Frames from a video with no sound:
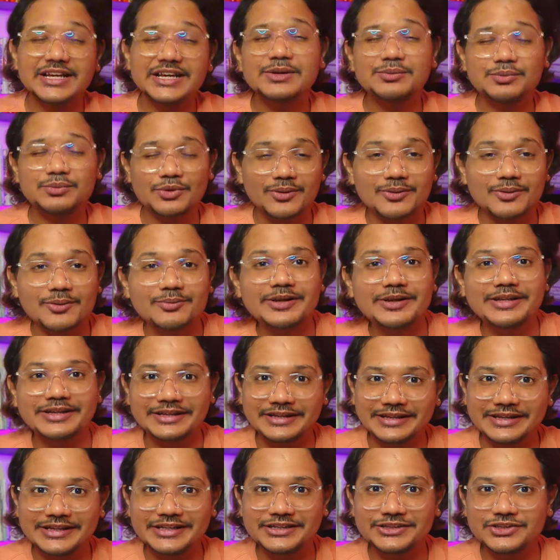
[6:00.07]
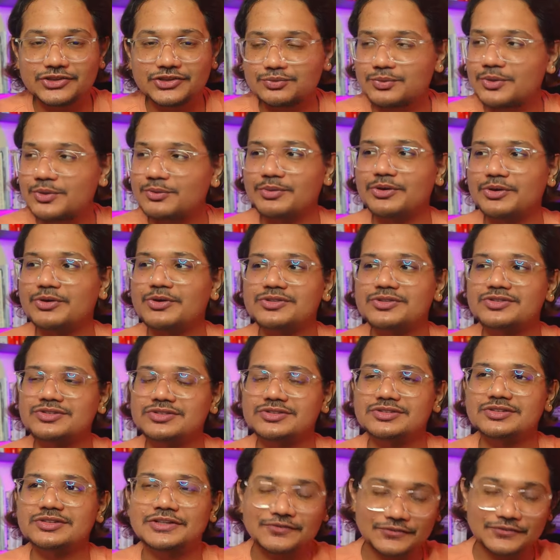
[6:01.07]
think I'll probably reread this book
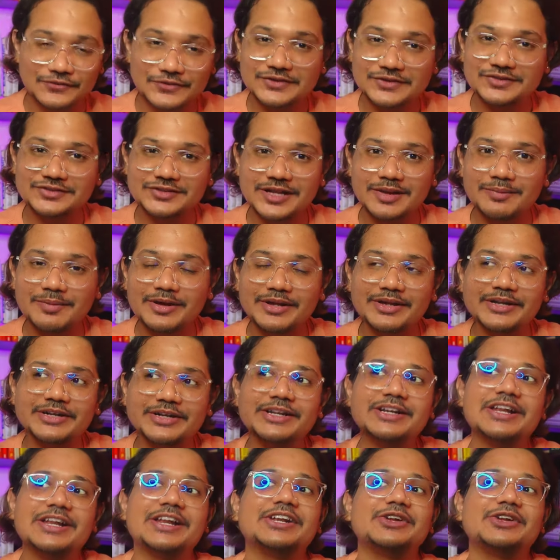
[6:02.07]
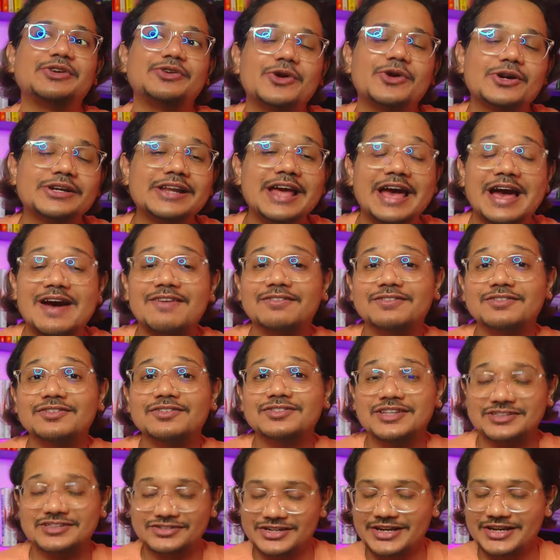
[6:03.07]
because the first time I read it, I did not have
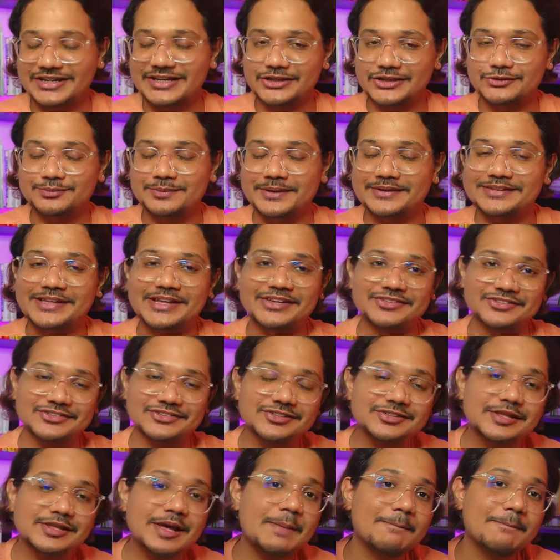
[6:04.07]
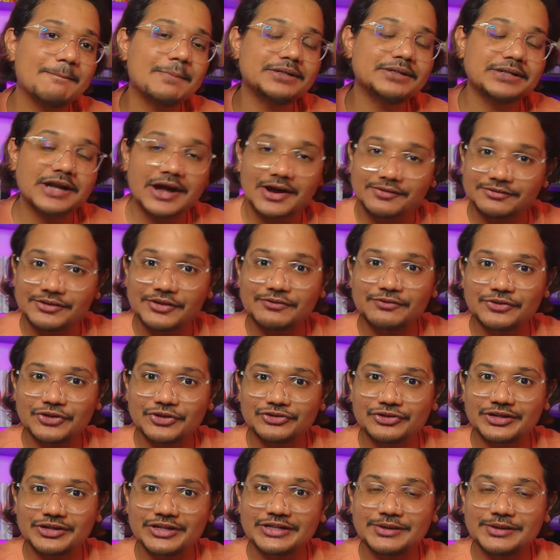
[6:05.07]
such high expectations. But after I
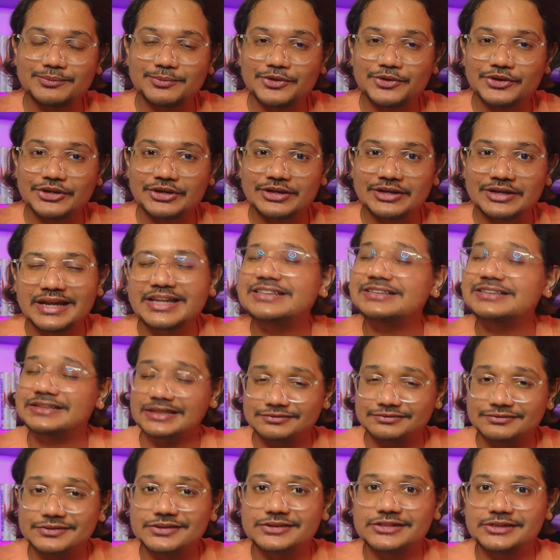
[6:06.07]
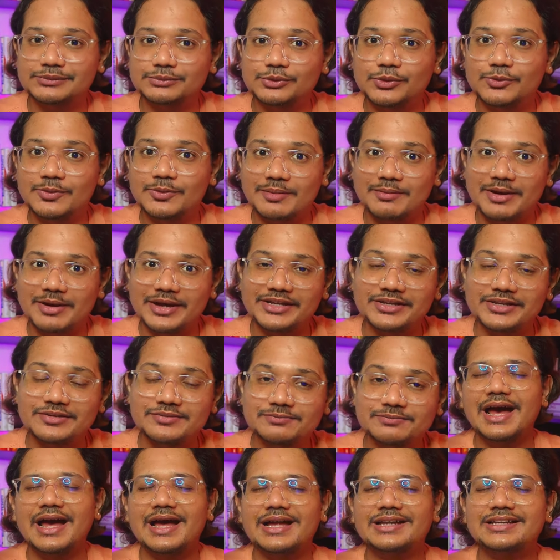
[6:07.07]
finished reading the book, it definitely blew my mind.
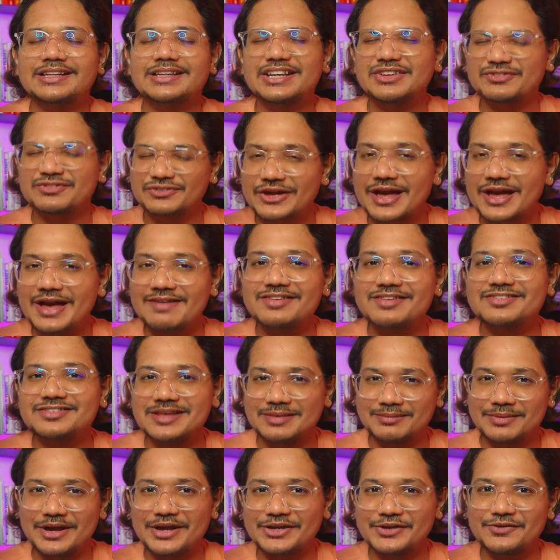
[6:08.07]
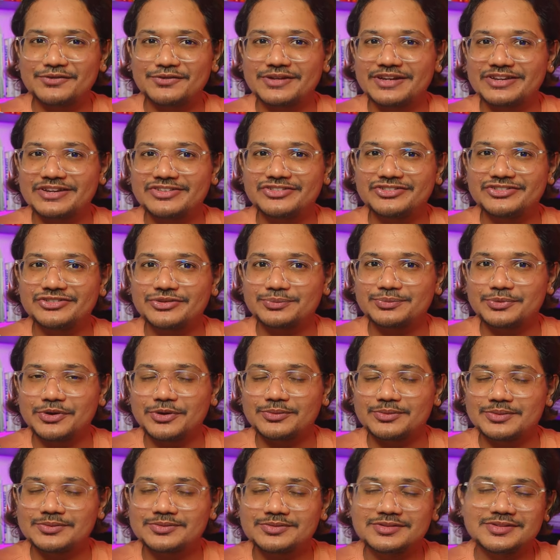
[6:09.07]
And if you're having some kind of relationship
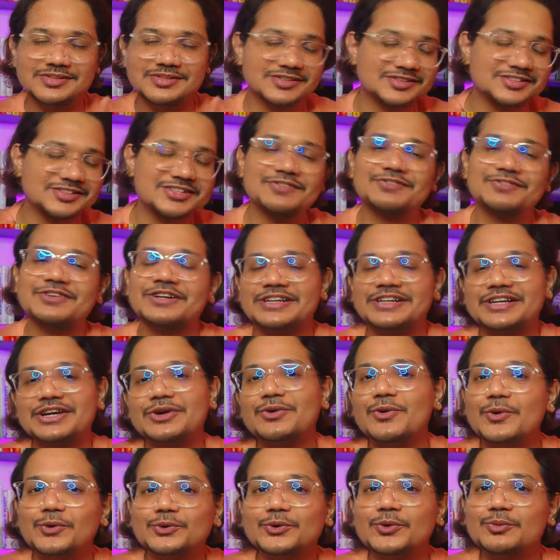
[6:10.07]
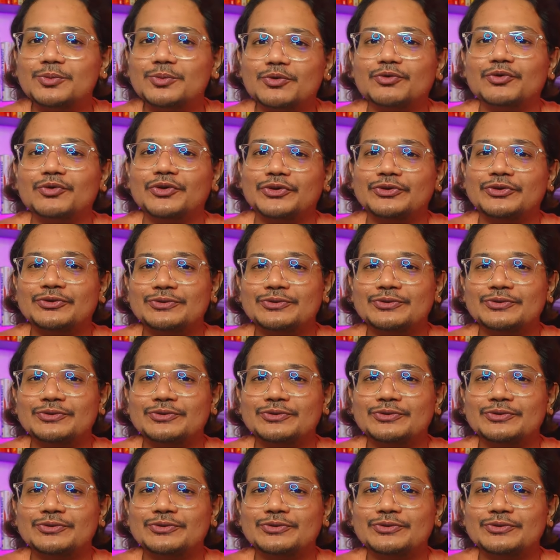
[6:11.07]
problems, this is definitely a go-to book for